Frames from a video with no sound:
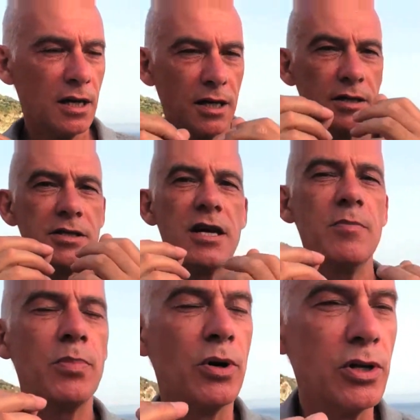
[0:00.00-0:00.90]
The same
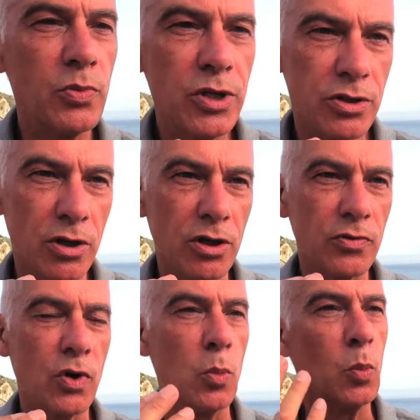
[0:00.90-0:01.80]
point we thought
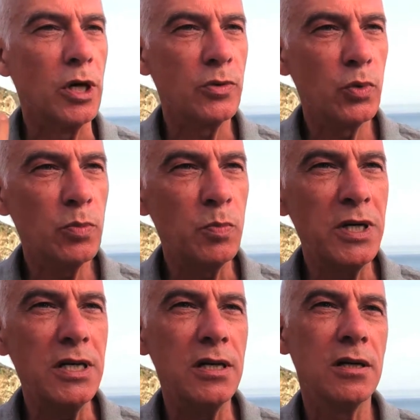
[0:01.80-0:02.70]
from, it would
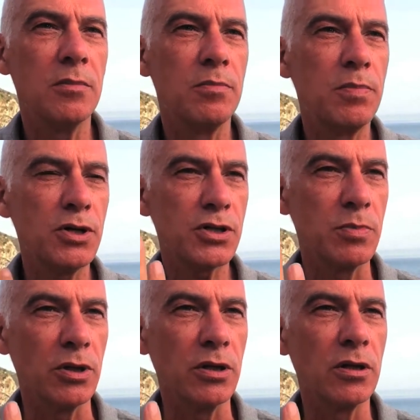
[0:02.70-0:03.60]
be
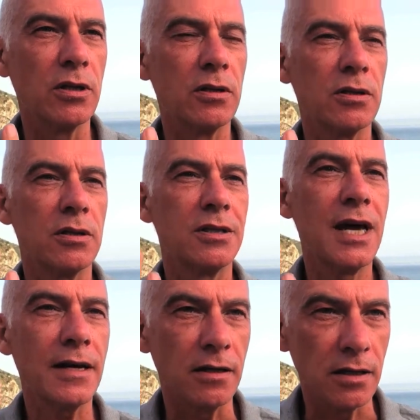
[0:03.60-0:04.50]
possible
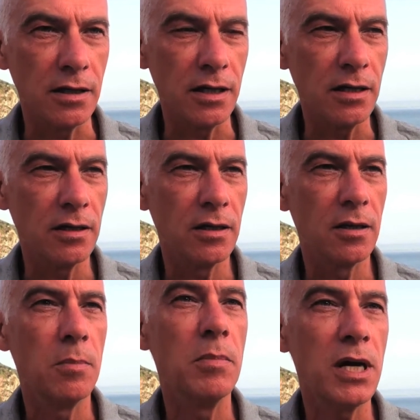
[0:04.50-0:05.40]
technically,
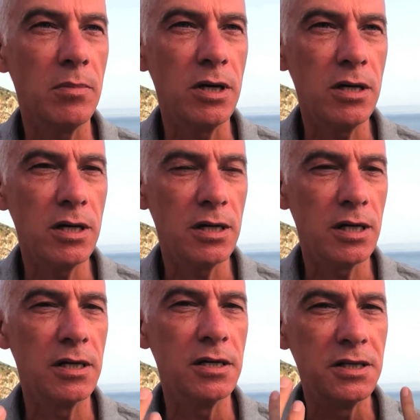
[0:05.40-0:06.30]
maybe
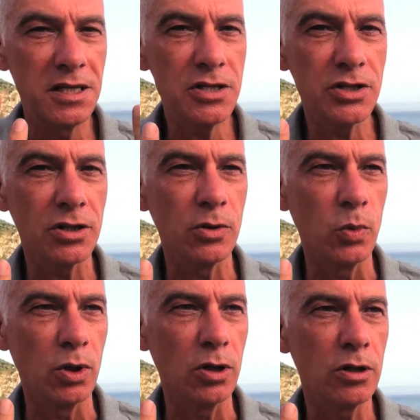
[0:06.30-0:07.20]
in a digital
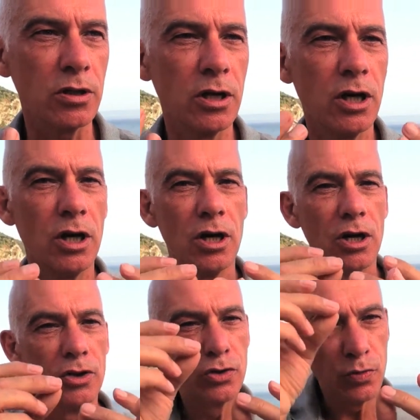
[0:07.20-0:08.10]
world,
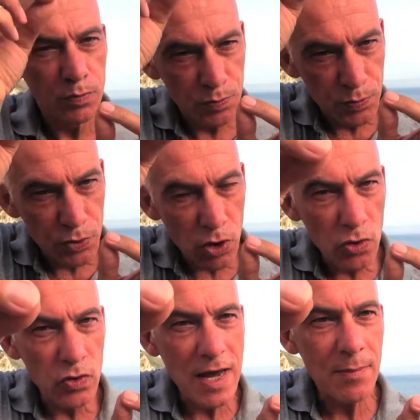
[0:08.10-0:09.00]
to
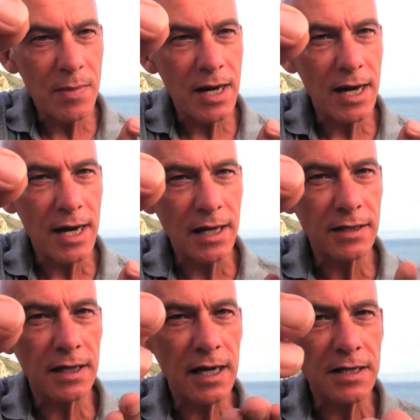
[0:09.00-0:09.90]
program
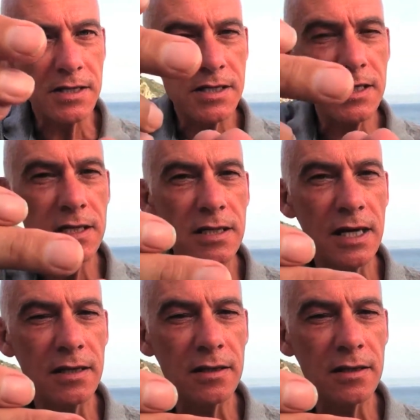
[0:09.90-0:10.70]
ahead and see that